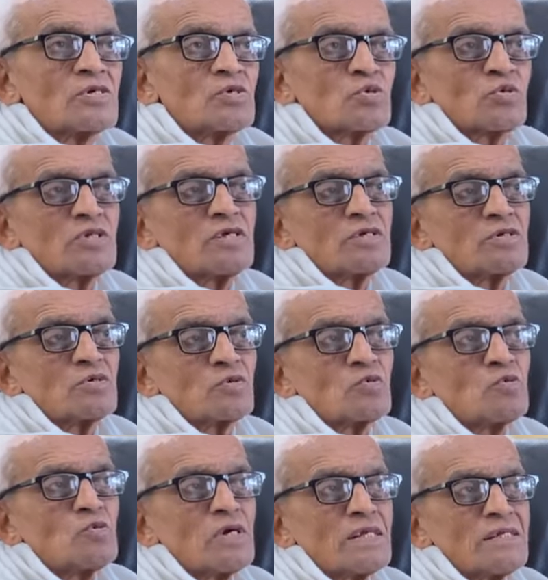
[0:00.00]
So the
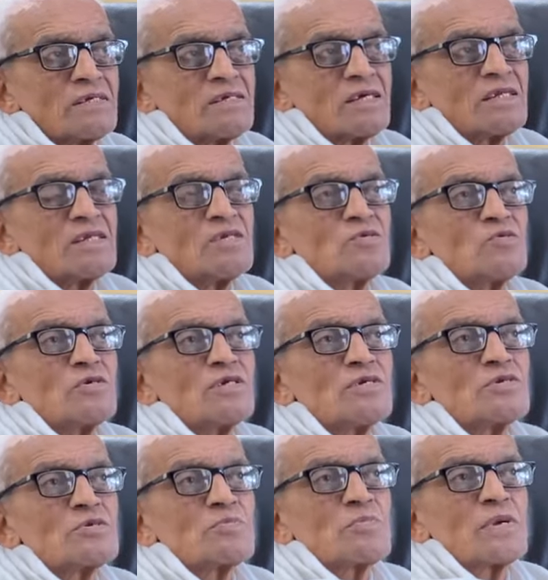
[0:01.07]
true and
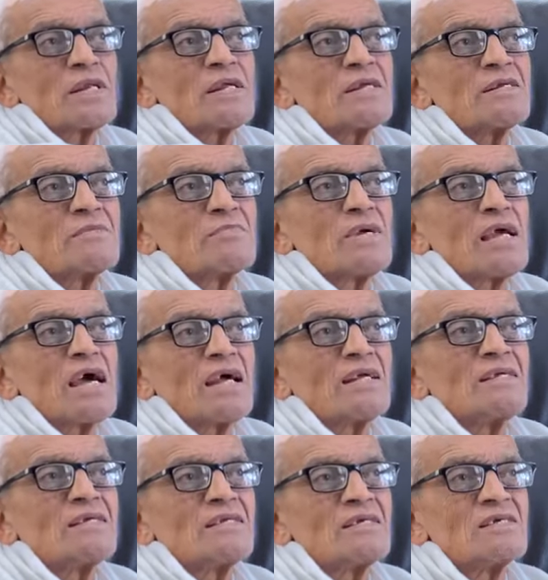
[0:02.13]
genuine spirit
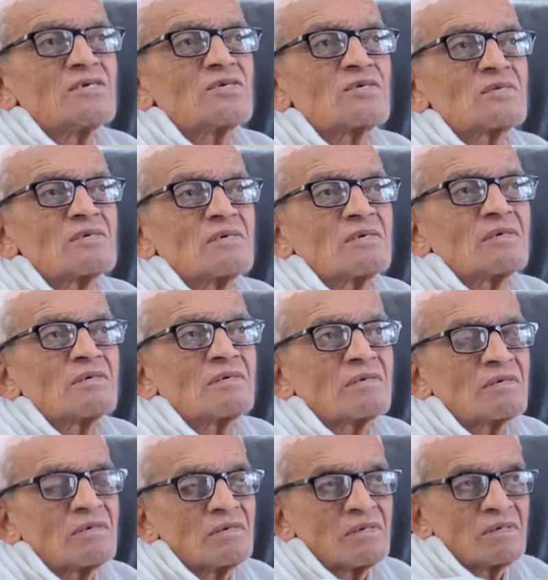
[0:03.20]
behind this
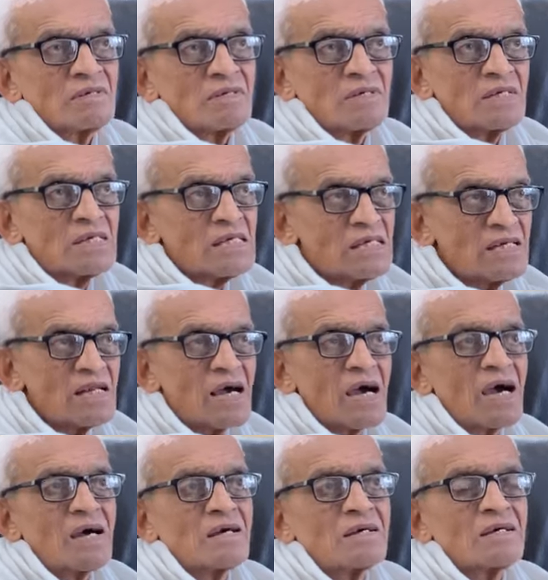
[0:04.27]

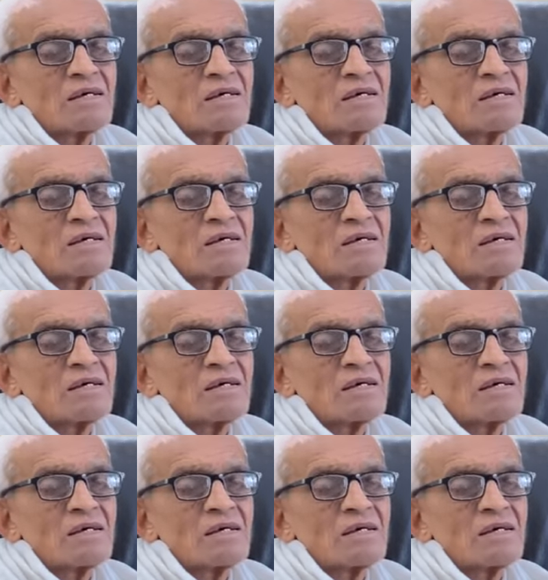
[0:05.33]
Leela